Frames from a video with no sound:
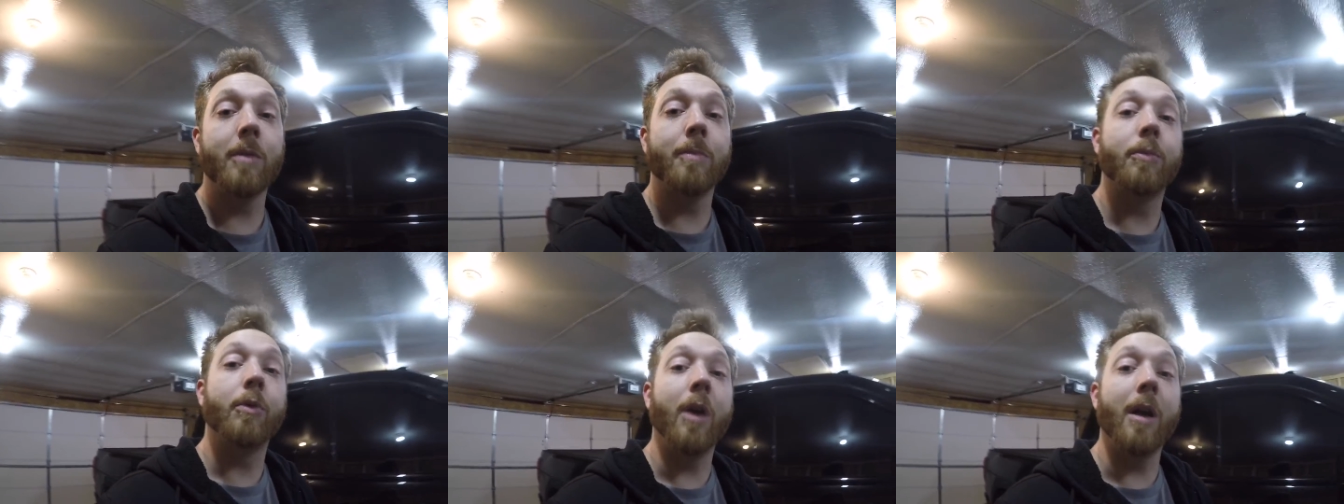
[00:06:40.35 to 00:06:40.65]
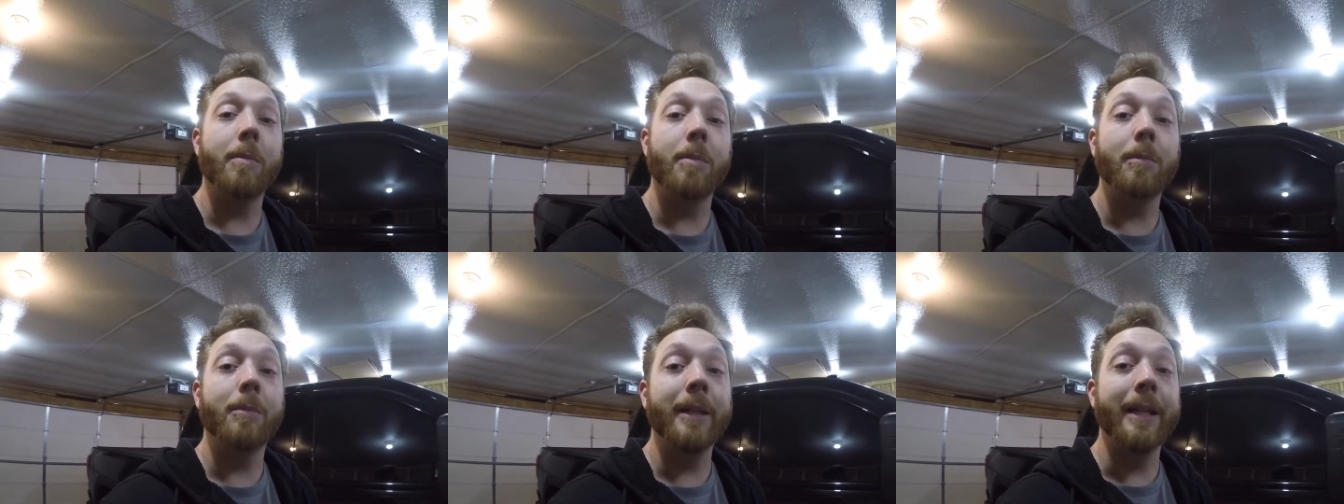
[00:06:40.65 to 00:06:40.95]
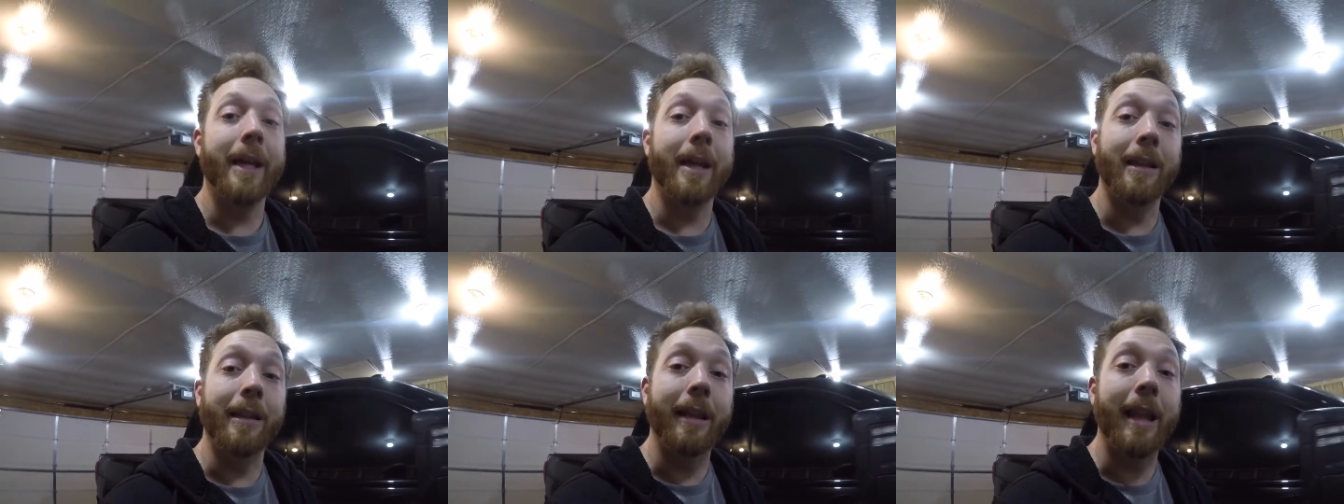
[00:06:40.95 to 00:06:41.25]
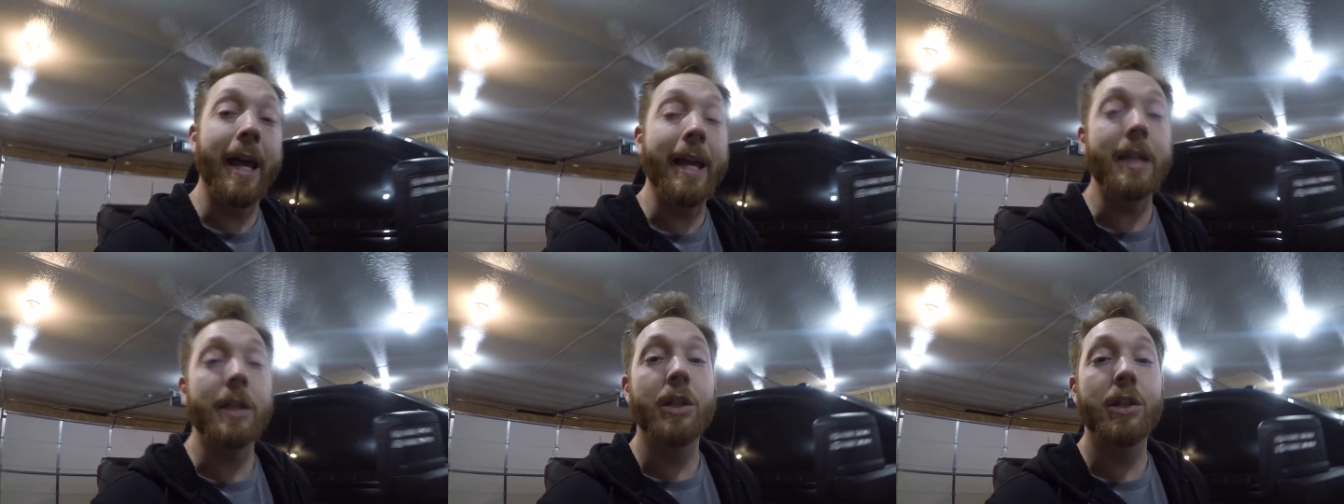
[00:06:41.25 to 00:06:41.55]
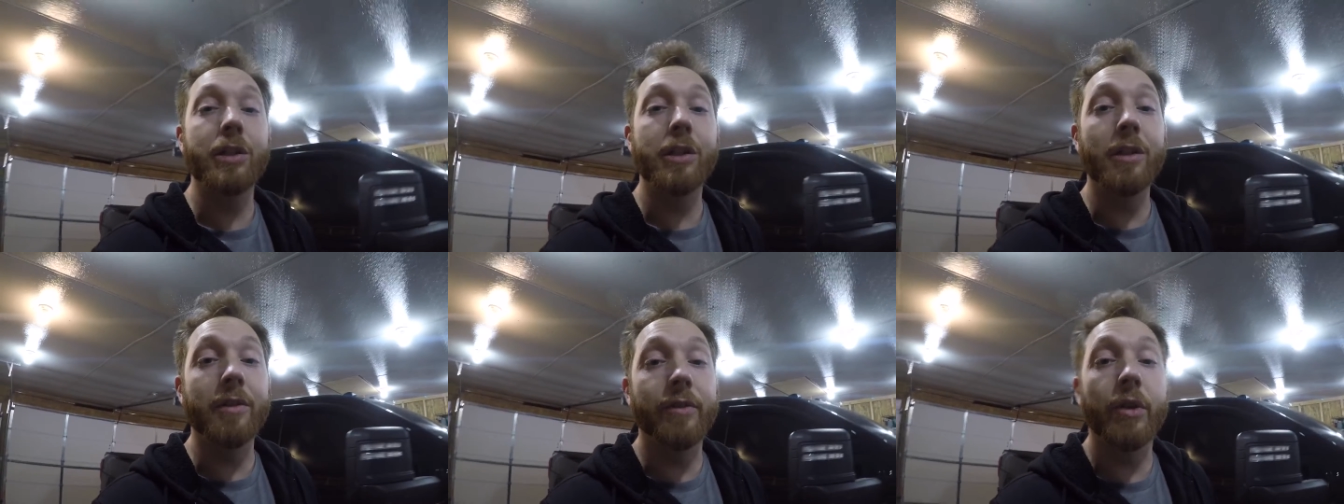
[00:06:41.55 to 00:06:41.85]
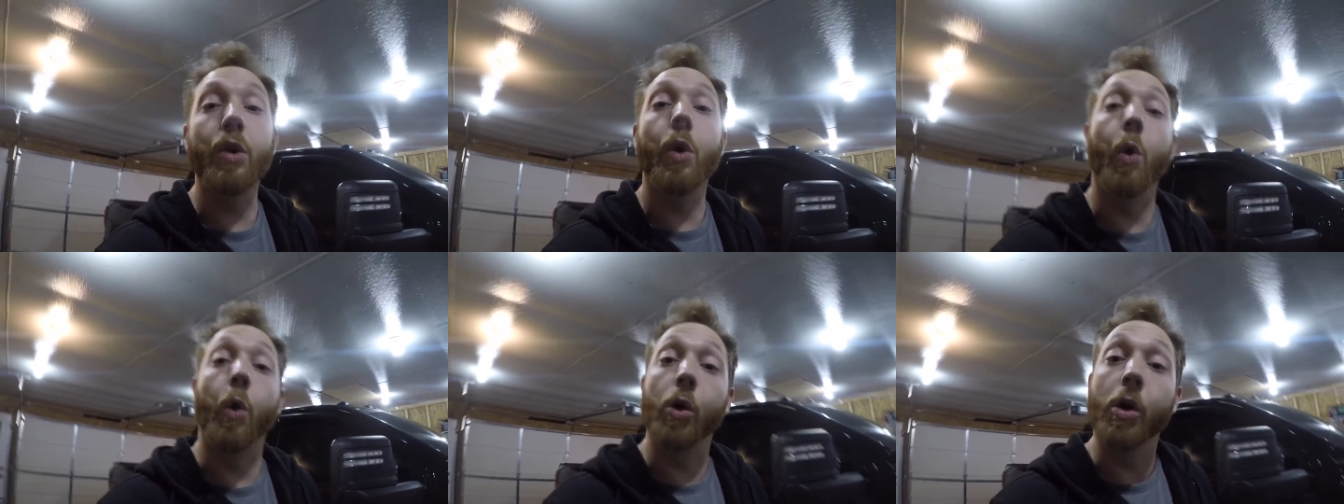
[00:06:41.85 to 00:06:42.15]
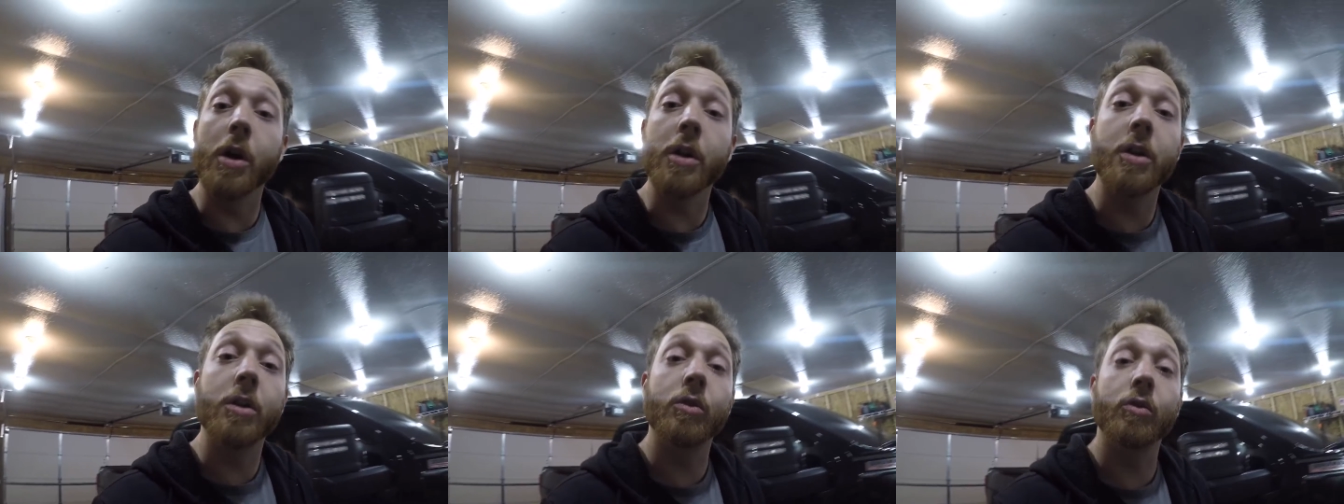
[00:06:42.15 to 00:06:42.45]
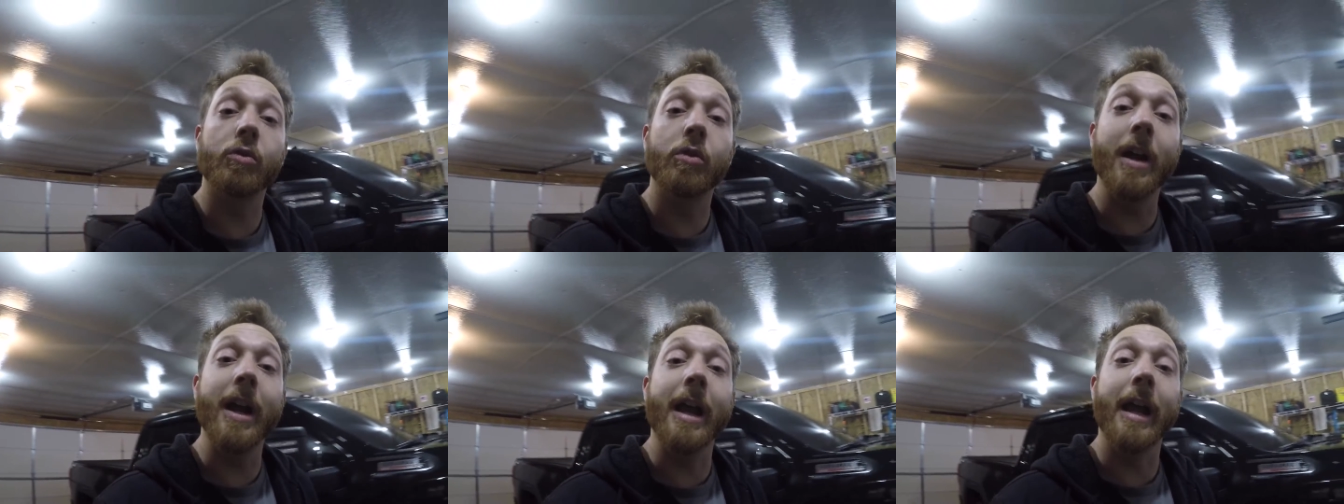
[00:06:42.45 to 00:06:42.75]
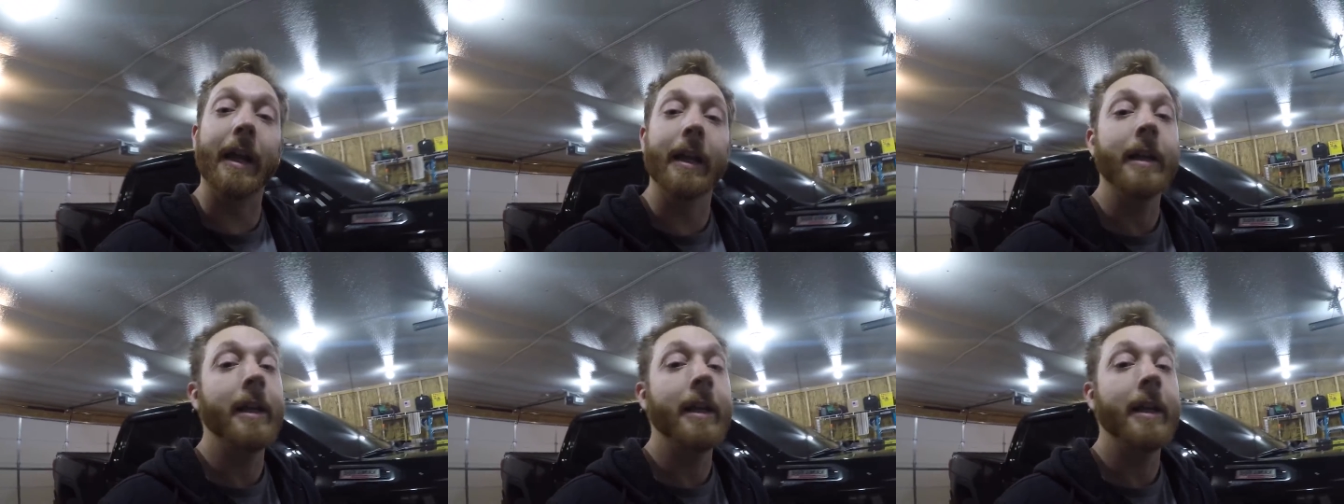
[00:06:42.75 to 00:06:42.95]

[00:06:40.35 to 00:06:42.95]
probably a light silver or a gray.